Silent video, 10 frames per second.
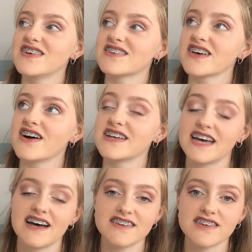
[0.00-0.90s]
So
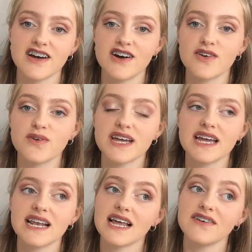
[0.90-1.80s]
yeah, so
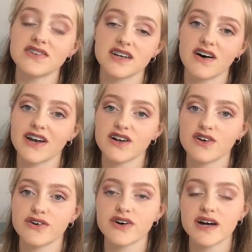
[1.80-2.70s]
we left at 9
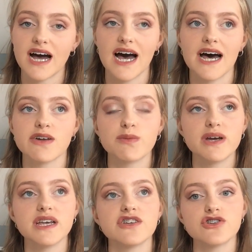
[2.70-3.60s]
o'clock and
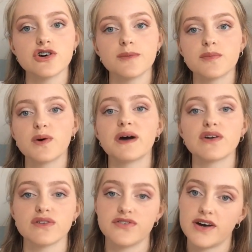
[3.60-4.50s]
we
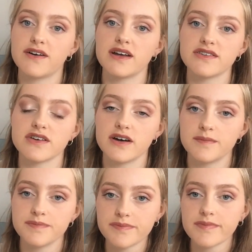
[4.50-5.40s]
went on the ferry.
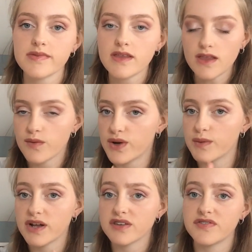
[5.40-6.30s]
So
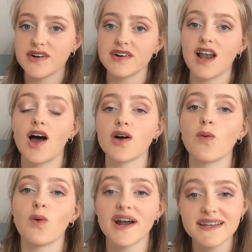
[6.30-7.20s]
we went on the ferry at
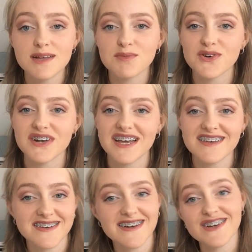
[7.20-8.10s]
like 1 in the
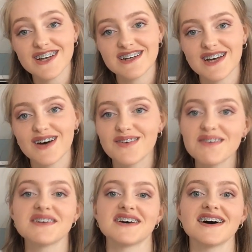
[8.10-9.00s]
morning, so as you can tell
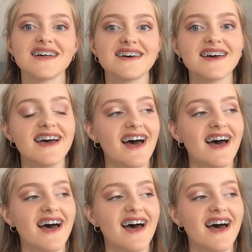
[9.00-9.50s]
we were tired.